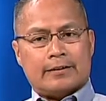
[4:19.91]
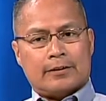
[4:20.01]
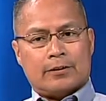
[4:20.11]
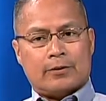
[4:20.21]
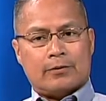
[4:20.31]

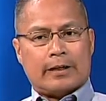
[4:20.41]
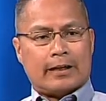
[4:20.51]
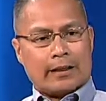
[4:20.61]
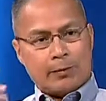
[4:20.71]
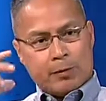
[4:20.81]
like a
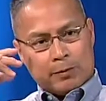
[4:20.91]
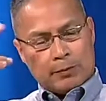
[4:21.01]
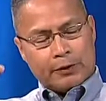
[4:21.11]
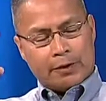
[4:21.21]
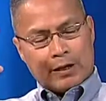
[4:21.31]
light bulb
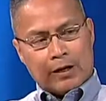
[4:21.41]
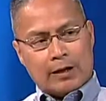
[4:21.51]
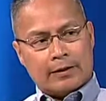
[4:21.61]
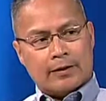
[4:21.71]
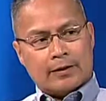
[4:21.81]

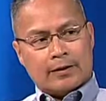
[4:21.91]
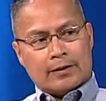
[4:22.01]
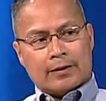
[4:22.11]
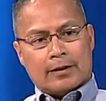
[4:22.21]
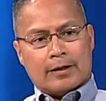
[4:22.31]
turning
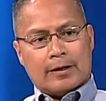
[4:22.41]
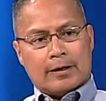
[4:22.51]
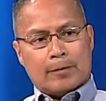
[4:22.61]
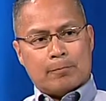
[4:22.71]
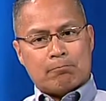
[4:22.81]

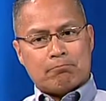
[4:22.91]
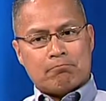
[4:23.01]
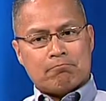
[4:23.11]
on.